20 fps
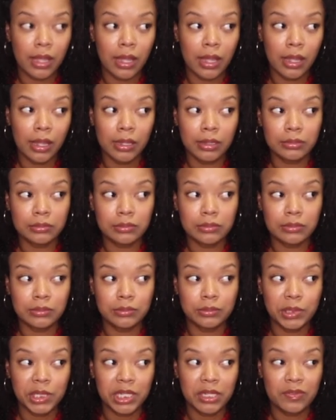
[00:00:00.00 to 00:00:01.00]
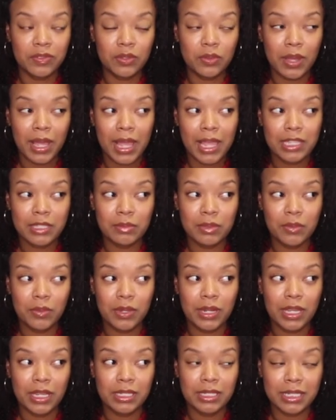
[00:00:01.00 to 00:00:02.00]
Um, but if you ask me
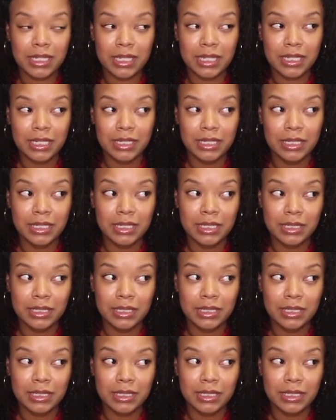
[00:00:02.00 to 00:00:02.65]
what I did,